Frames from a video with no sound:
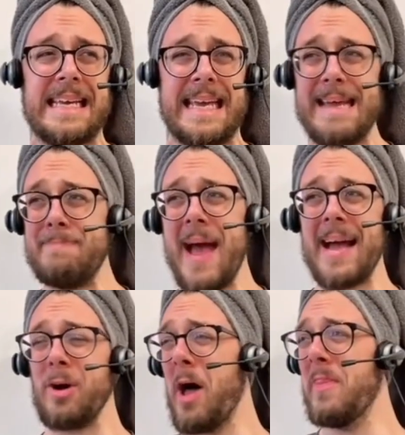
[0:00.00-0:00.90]
get back
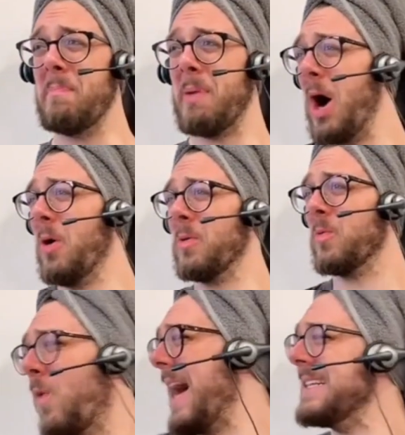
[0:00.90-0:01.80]
on the boat.
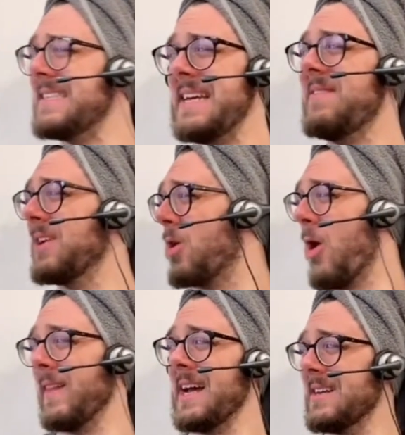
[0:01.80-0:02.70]
Why is he even
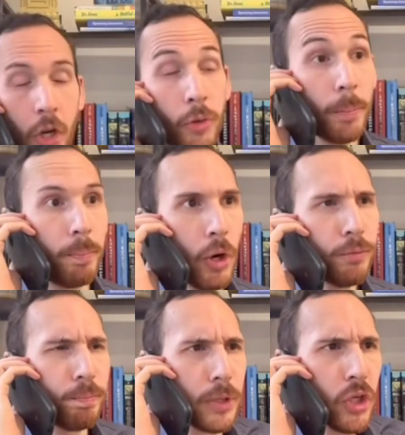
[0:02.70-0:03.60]
calling us? No, the
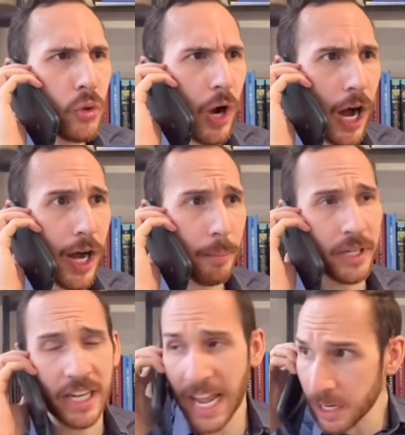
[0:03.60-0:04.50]
boat blew up
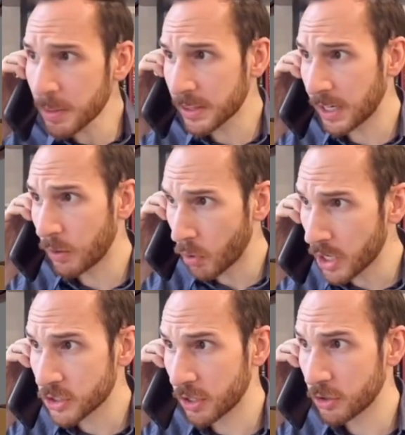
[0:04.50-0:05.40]
and Annabeth and I watched onto